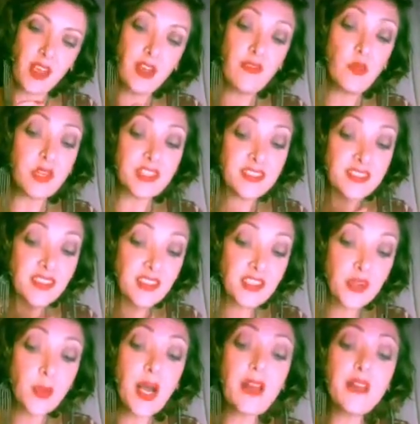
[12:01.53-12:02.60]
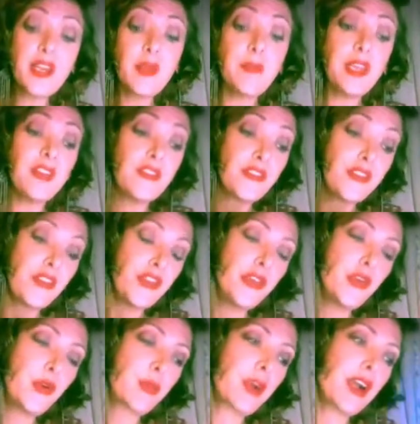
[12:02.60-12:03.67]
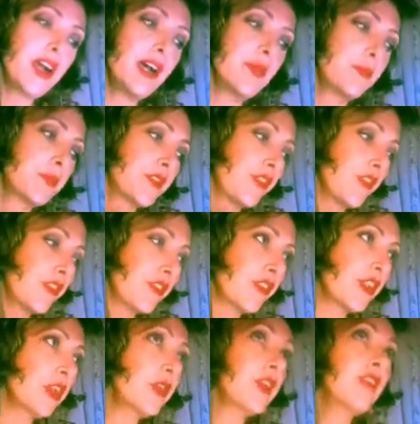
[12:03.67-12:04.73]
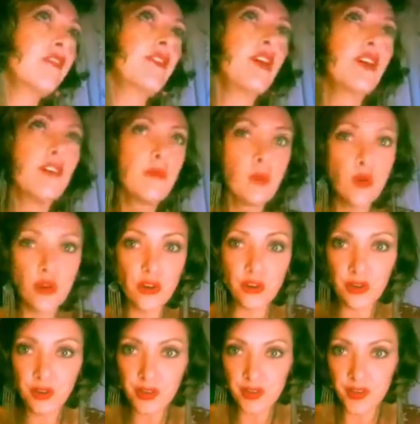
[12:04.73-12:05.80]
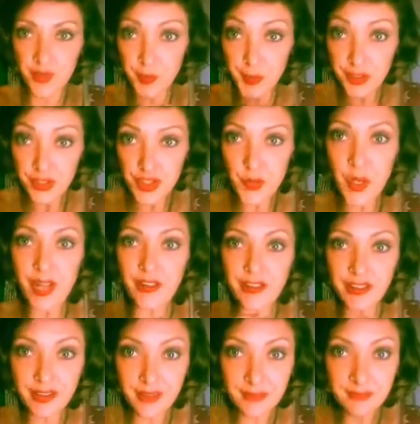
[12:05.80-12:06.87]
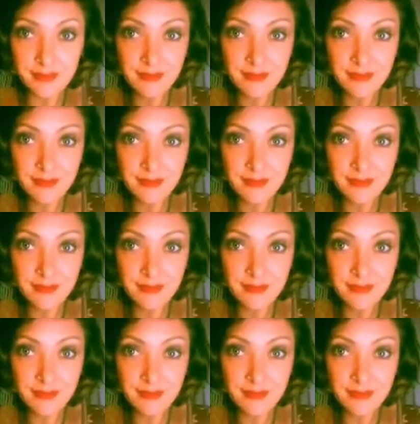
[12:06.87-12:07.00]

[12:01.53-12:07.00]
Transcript: of what sexuality means to you. Perhaps it's going to involve more spirituality.